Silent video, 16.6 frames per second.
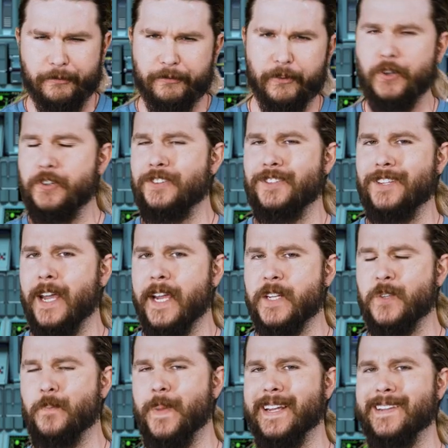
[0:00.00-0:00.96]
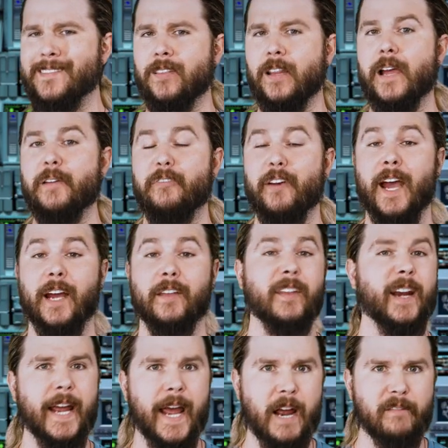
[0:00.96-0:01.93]
first science-based life
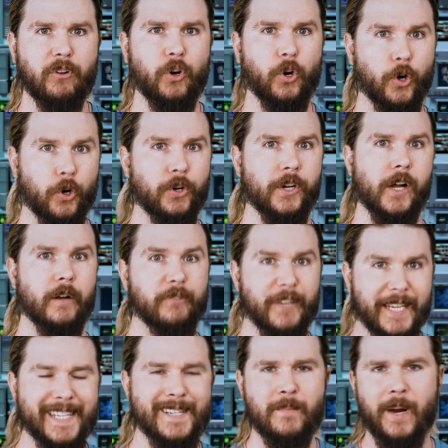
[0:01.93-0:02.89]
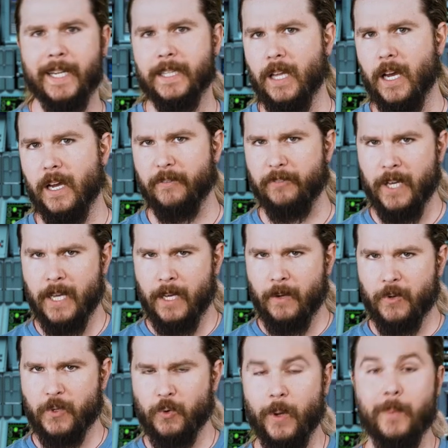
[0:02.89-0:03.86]
hack that I ever heard of in my life
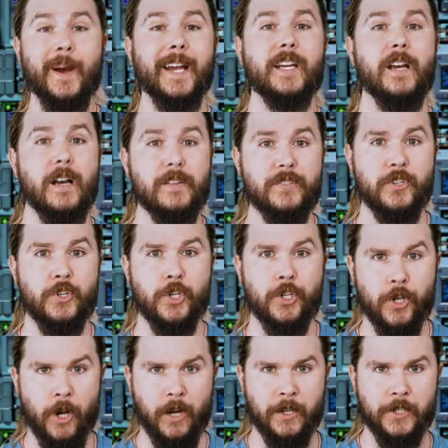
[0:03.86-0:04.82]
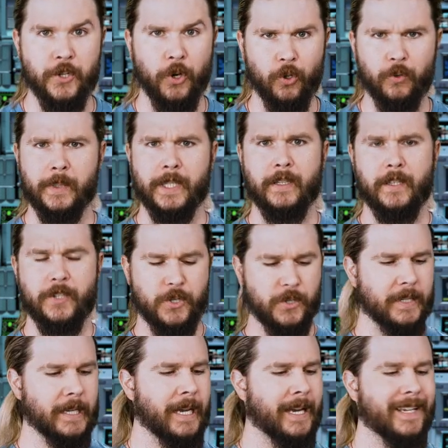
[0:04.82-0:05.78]
was when my cousin Sean told me that
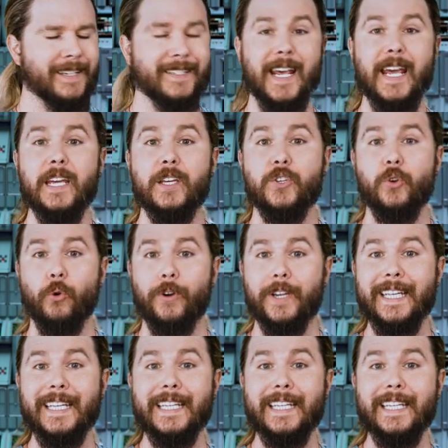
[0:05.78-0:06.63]
you could take your